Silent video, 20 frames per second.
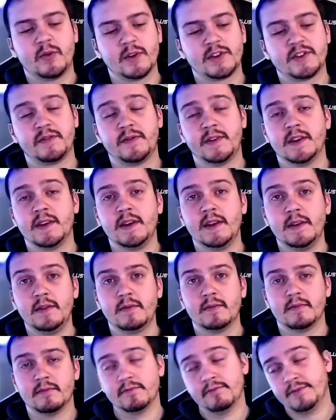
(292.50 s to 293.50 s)
affiliate,
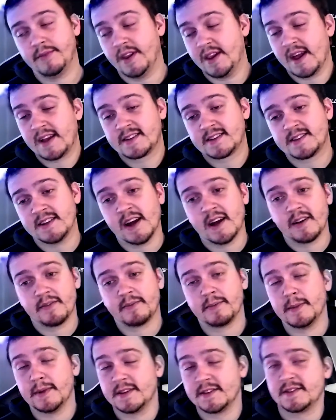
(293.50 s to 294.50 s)
the next step
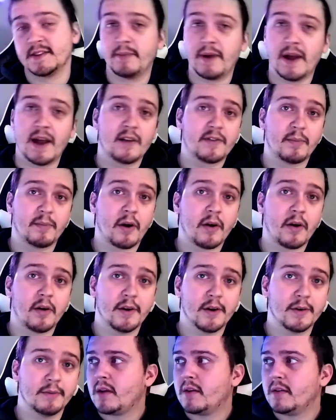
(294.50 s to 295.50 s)
is the path to
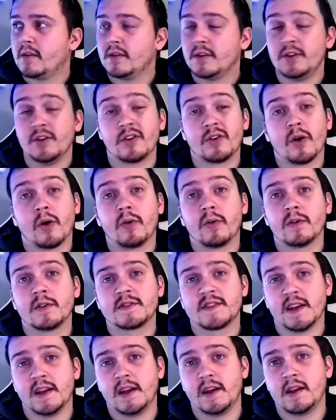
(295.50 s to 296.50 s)
partner. Your goal is
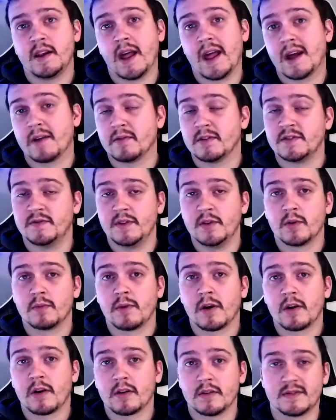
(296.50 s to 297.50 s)
to hit an average viewer
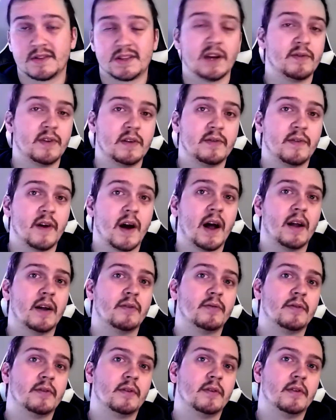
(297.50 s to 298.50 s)
mark of 75.
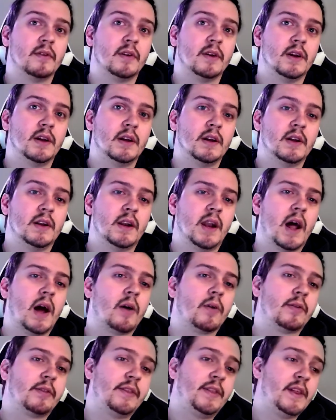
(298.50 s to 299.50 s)

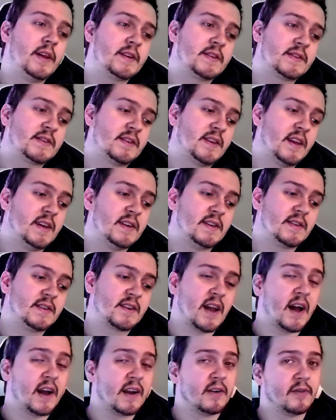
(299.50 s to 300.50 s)
Now, this is
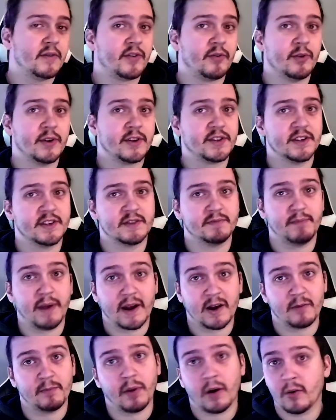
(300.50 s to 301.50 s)
kind of Twitch's
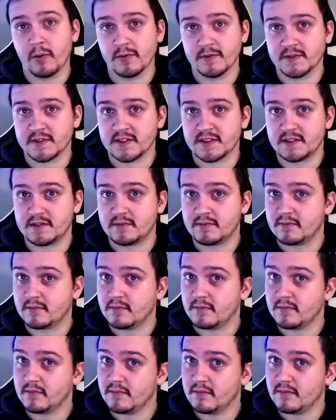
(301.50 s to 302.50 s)
bare bones
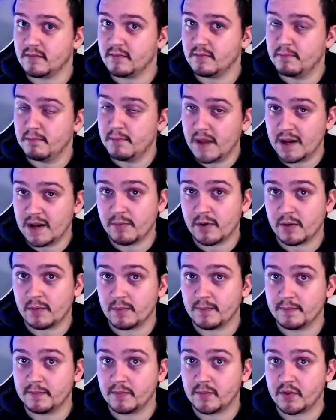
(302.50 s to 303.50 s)

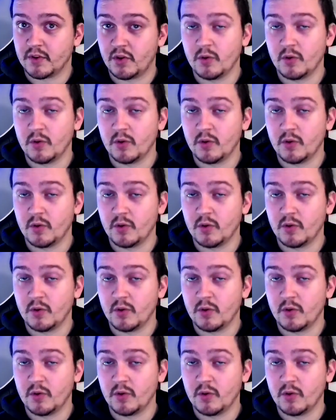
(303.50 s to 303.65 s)
minimum to